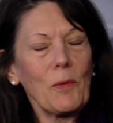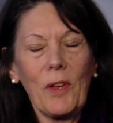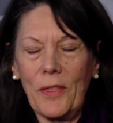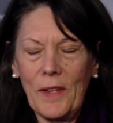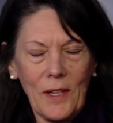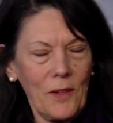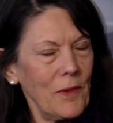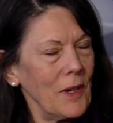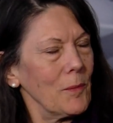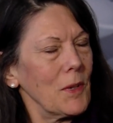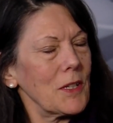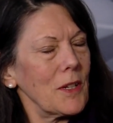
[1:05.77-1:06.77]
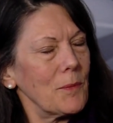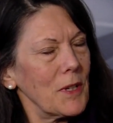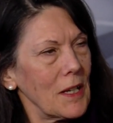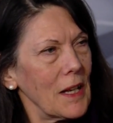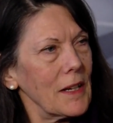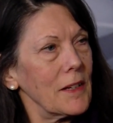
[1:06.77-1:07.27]
Well, thank you very much. I'm
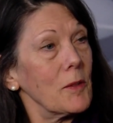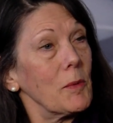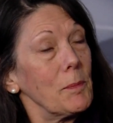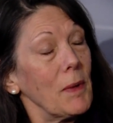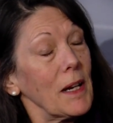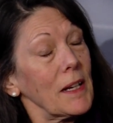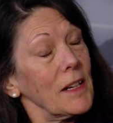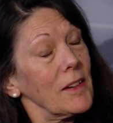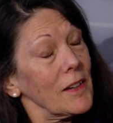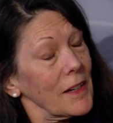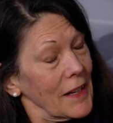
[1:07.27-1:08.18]
delighted to be back here